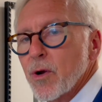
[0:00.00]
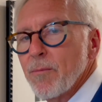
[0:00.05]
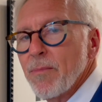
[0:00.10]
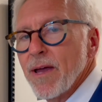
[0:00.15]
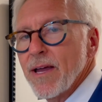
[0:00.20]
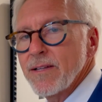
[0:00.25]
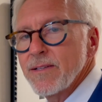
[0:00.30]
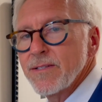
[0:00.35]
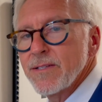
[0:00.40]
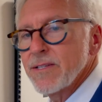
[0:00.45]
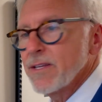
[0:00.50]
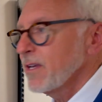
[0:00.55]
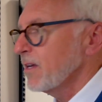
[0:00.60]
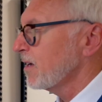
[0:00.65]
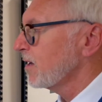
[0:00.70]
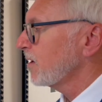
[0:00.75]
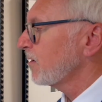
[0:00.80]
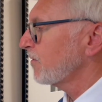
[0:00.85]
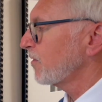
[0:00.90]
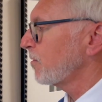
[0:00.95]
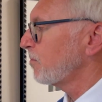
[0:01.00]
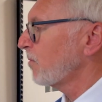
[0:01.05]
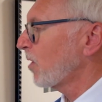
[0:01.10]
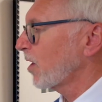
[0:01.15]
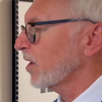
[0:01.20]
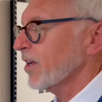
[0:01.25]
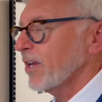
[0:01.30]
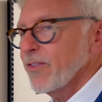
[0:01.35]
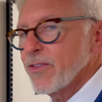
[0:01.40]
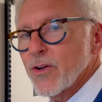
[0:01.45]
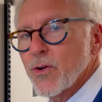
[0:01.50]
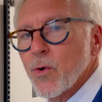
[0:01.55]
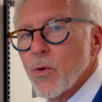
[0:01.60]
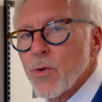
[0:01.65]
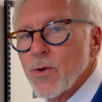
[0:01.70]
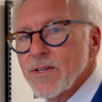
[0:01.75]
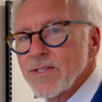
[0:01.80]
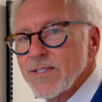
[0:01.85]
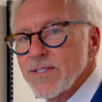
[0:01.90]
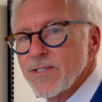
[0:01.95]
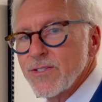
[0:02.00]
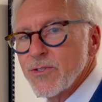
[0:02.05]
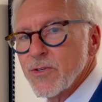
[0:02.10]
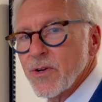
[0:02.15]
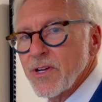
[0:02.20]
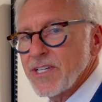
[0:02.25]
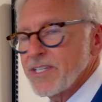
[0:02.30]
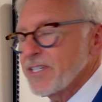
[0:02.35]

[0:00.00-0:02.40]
beds for marking the courses during